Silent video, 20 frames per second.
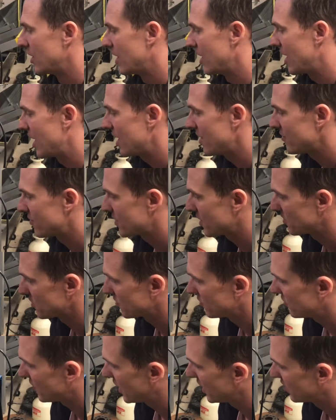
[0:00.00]
I've come to
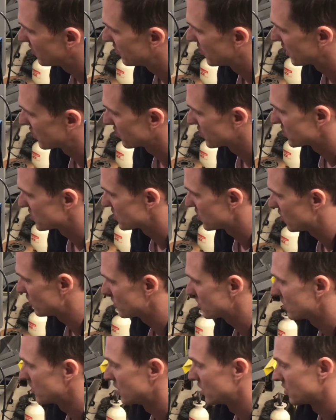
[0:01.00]
find a better
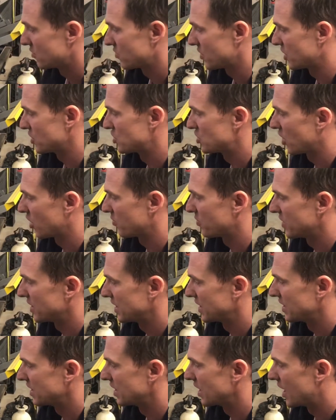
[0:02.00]
result by sharpening
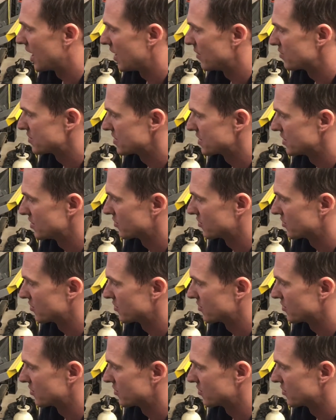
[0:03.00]
in the opposite